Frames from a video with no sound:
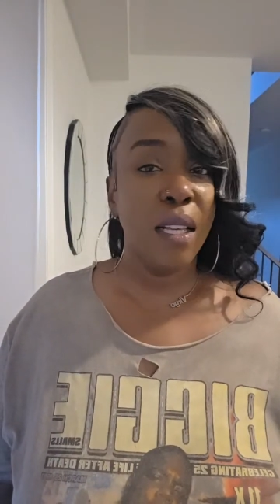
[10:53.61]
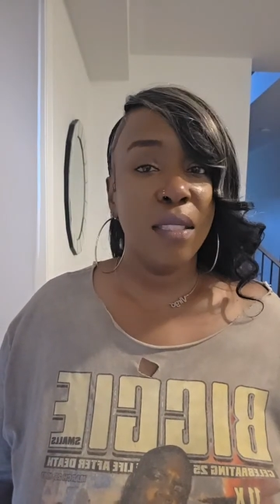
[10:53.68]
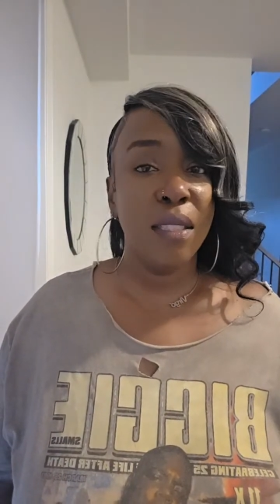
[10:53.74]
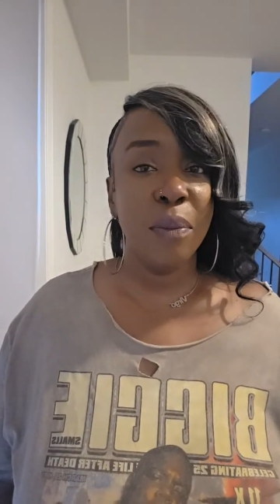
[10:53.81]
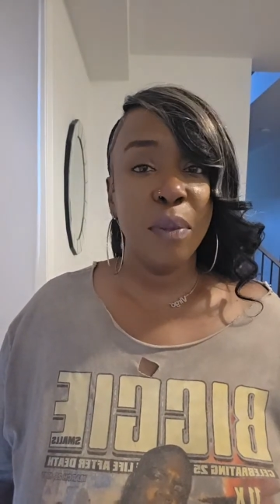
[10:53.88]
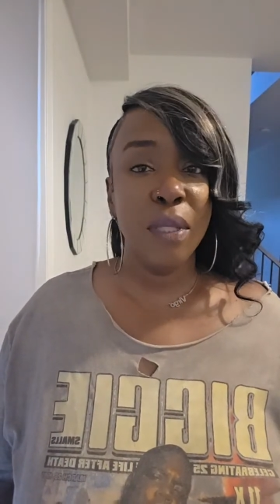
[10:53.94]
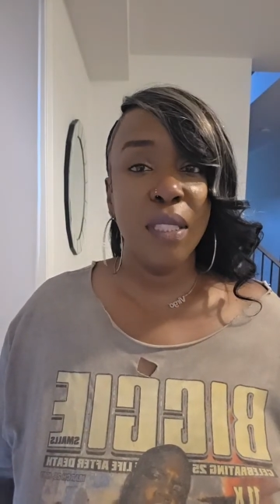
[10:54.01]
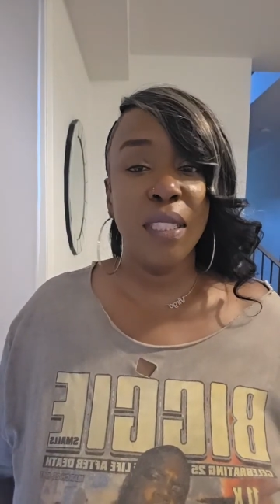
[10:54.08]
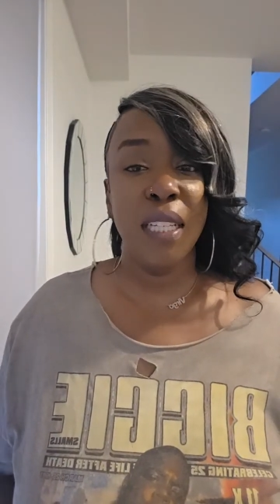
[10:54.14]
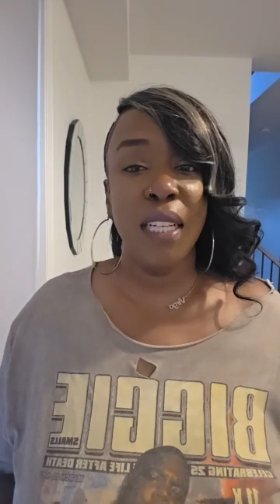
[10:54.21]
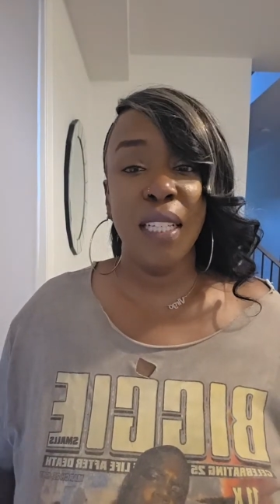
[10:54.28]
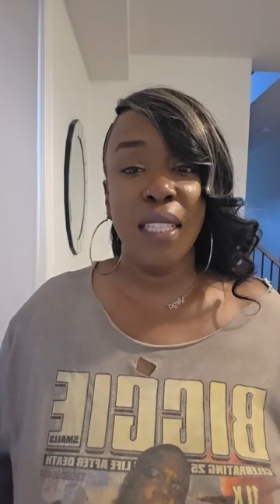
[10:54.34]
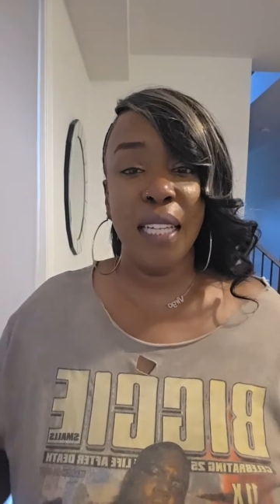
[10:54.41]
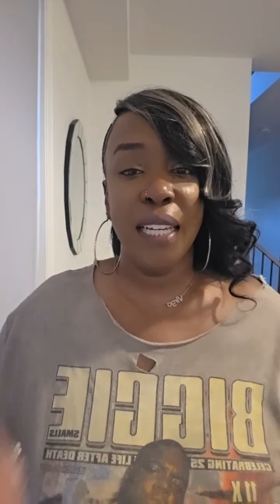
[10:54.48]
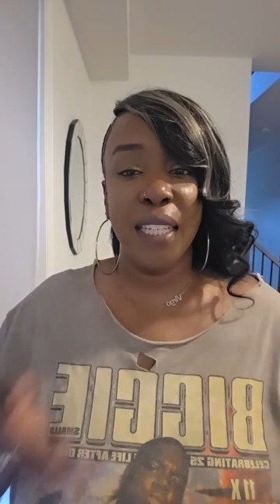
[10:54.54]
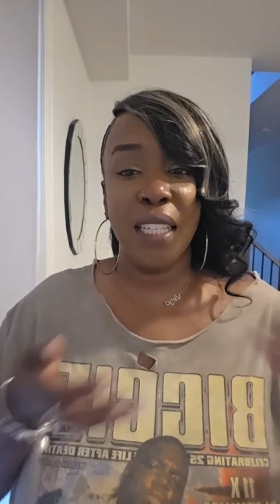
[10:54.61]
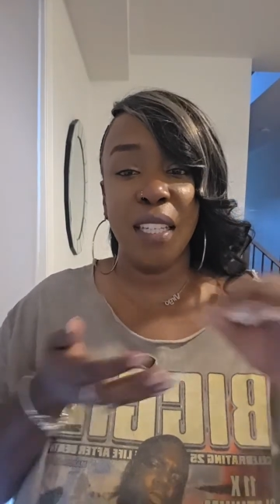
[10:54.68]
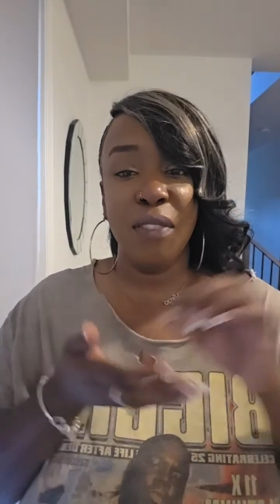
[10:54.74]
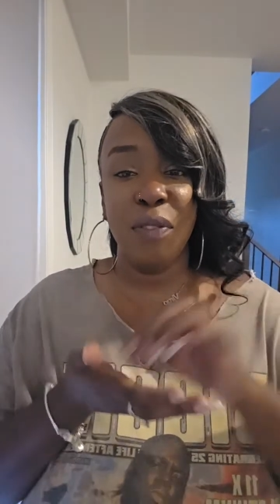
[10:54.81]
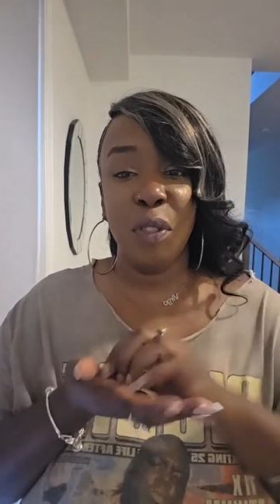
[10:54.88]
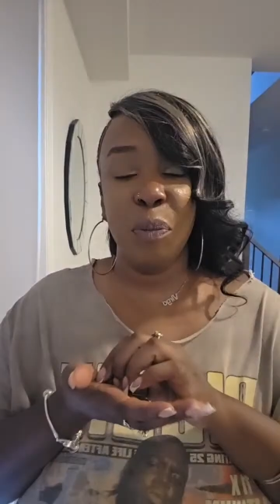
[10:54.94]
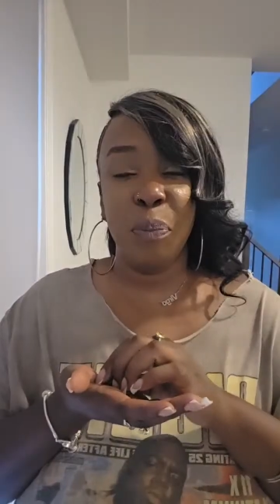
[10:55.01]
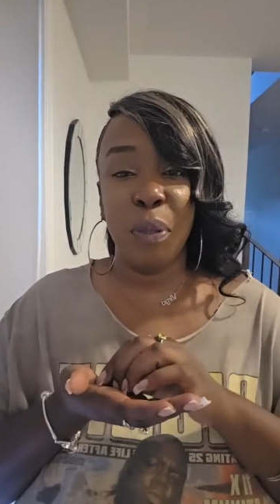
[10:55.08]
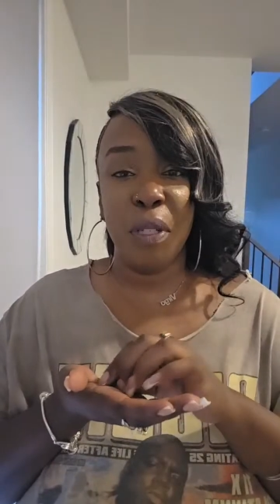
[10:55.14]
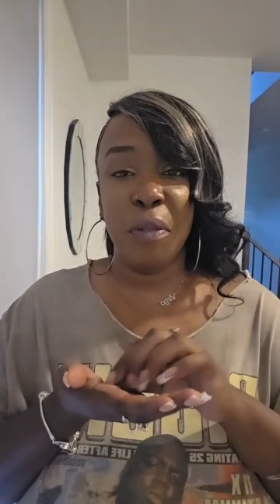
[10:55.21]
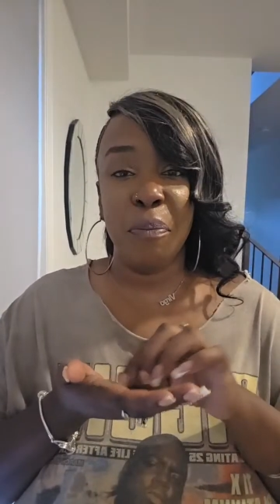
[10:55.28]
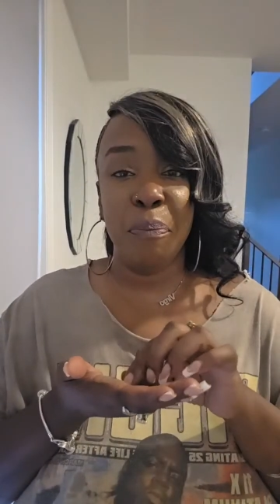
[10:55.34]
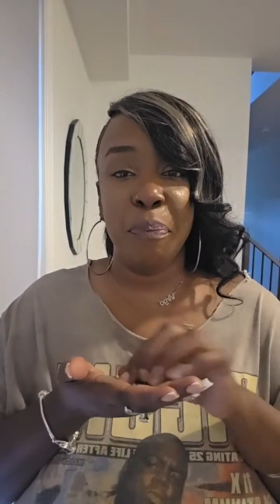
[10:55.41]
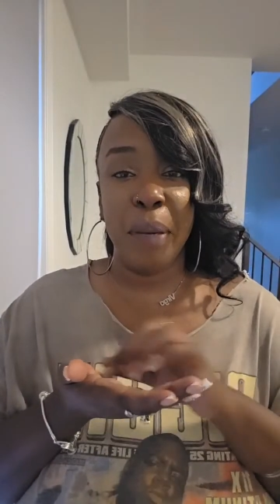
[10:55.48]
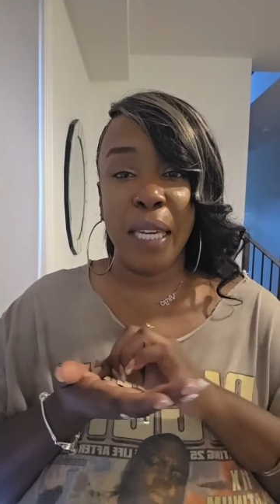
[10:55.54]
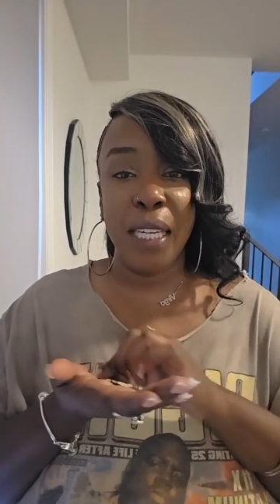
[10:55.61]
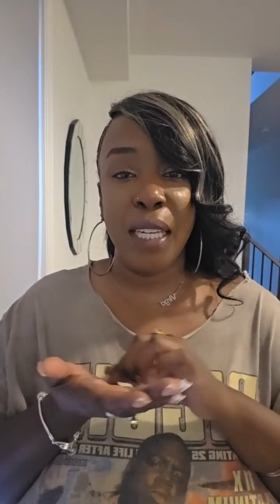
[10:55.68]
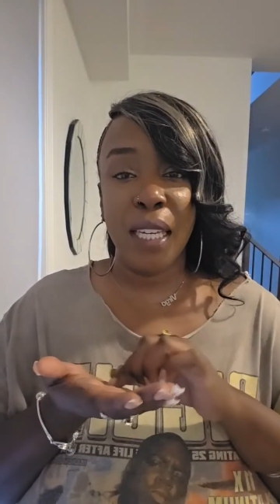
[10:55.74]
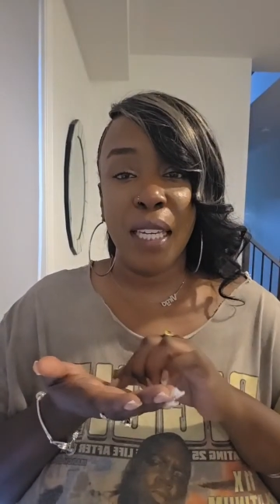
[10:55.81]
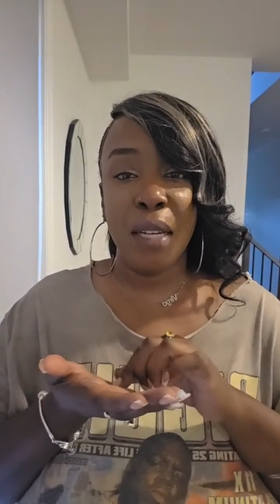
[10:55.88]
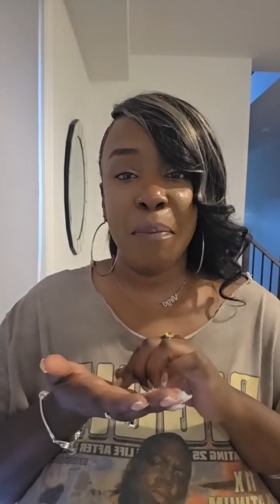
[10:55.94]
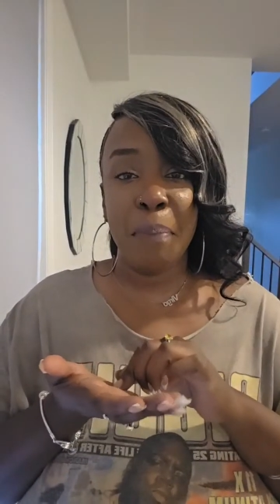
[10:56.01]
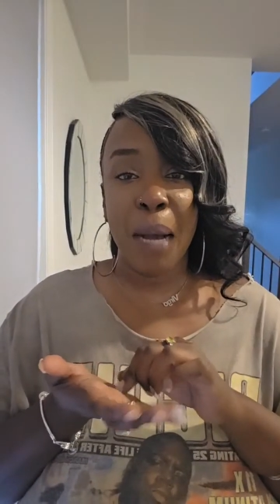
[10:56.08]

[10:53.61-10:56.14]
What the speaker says: Someone said, like, if you put baking